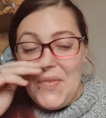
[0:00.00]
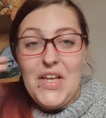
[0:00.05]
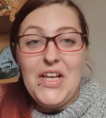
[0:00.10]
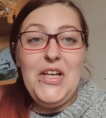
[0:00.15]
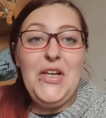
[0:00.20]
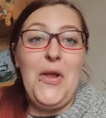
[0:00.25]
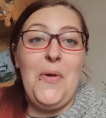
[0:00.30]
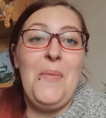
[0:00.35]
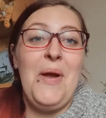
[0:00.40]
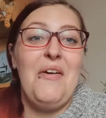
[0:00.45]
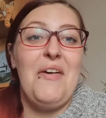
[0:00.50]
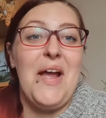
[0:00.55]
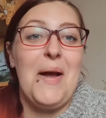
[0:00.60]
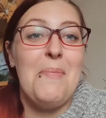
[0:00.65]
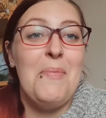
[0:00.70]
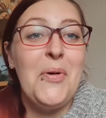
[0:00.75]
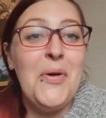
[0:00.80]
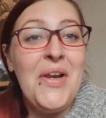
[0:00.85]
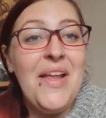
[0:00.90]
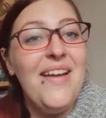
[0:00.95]
you know, Marianne
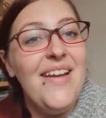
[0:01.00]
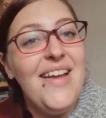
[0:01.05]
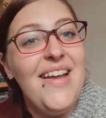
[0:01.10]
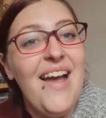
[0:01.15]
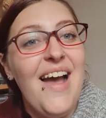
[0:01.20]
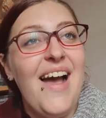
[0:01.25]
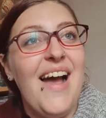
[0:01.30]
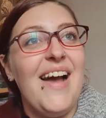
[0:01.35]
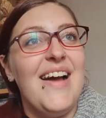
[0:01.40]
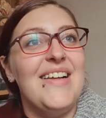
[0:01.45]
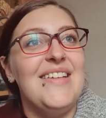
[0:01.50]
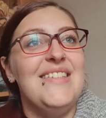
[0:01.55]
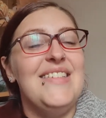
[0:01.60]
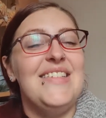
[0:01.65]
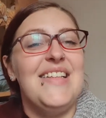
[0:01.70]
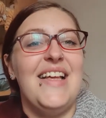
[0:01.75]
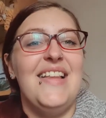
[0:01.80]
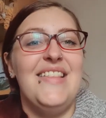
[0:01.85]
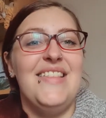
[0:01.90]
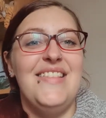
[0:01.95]
Bonny and
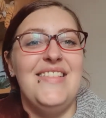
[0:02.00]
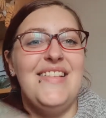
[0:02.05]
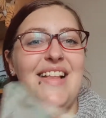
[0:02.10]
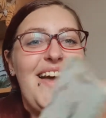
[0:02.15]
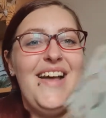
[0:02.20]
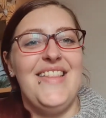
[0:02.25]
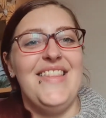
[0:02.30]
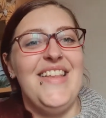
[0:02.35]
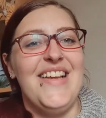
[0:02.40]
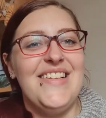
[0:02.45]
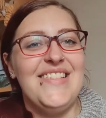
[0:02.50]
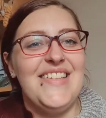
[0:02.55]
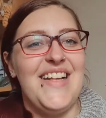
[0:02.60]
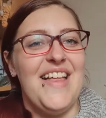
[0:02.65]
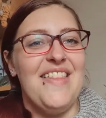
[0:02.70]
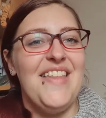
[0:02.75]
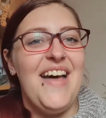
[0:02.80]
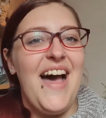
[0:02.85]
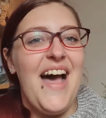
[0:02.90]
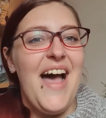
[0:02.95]
things
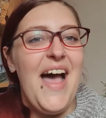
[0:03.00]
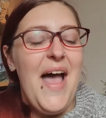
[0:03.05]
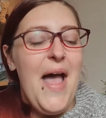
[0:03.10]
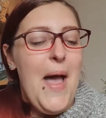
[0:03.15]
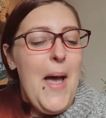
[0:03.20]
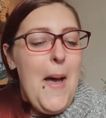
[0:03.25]
like that.